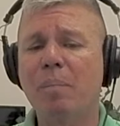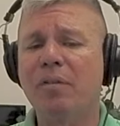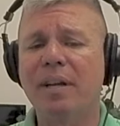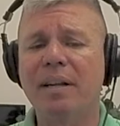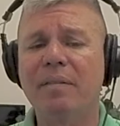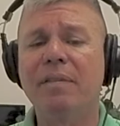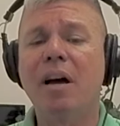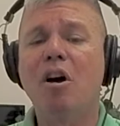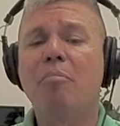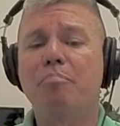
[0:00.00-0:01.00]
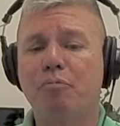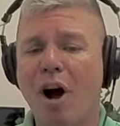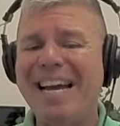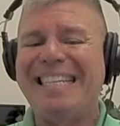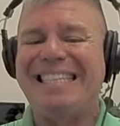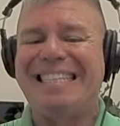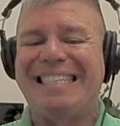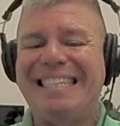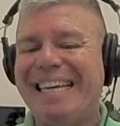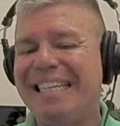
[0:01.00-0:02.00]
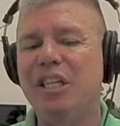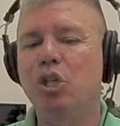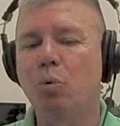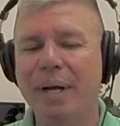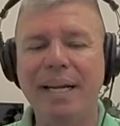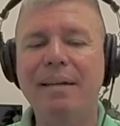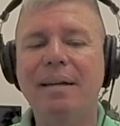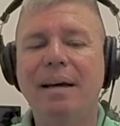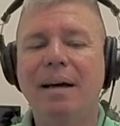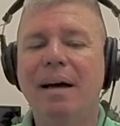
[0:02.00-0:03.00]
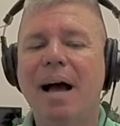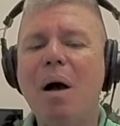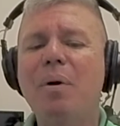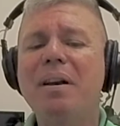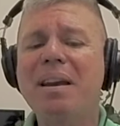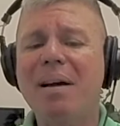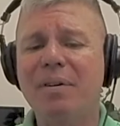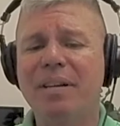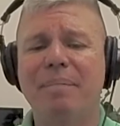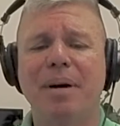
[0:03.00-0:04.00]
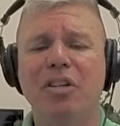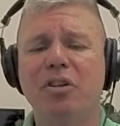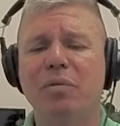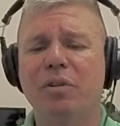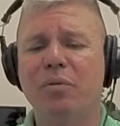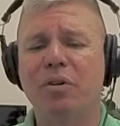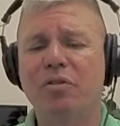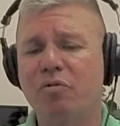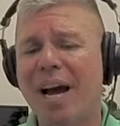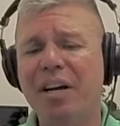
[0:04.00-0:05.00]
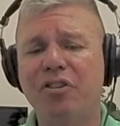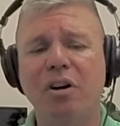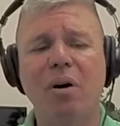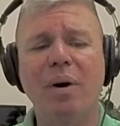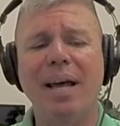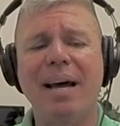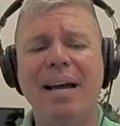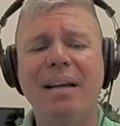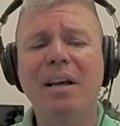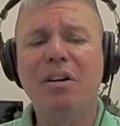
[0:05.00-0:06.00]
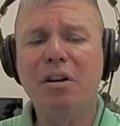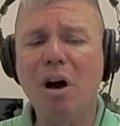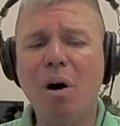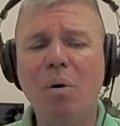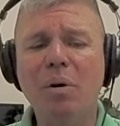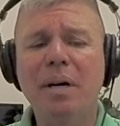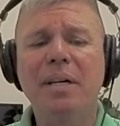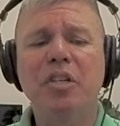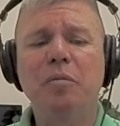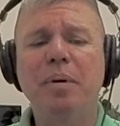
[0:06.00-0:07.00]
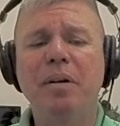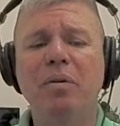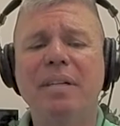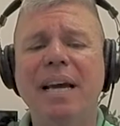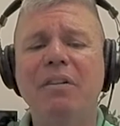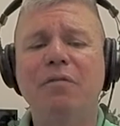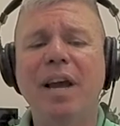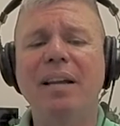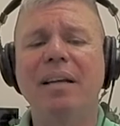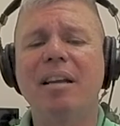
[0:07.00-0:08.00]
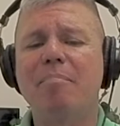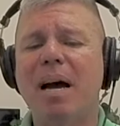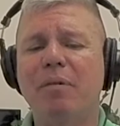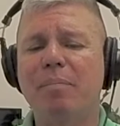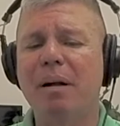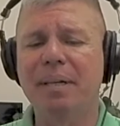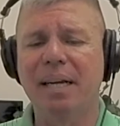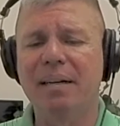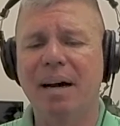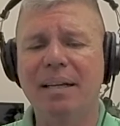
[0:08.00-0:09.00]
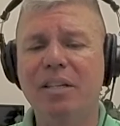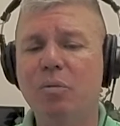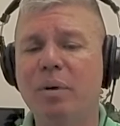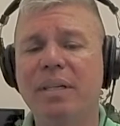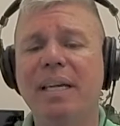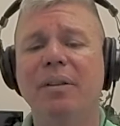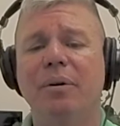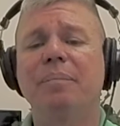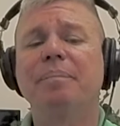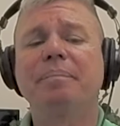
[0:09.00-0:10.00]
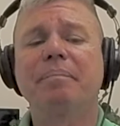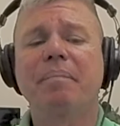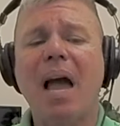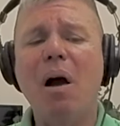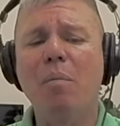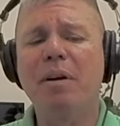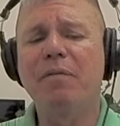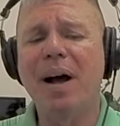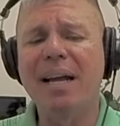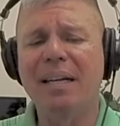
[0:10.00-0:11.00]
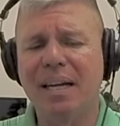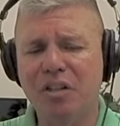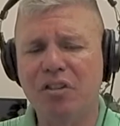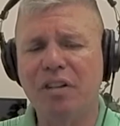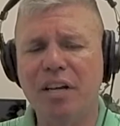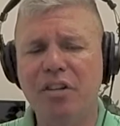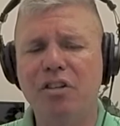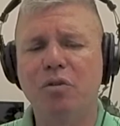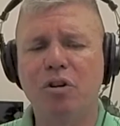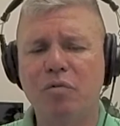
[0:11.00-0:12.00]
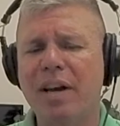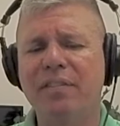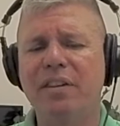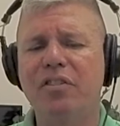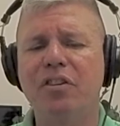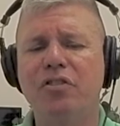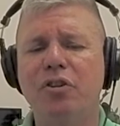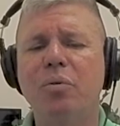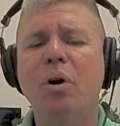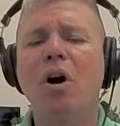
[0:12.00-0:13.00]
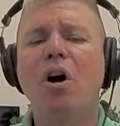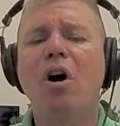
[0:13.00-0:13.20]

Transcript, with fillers: Representative Bryan Slaton tweeted. I would never take my children to a drag show, and I know Speaker Dade Phelan and my Republican colleagues wouldn't either. I will be filing legislation to address this issue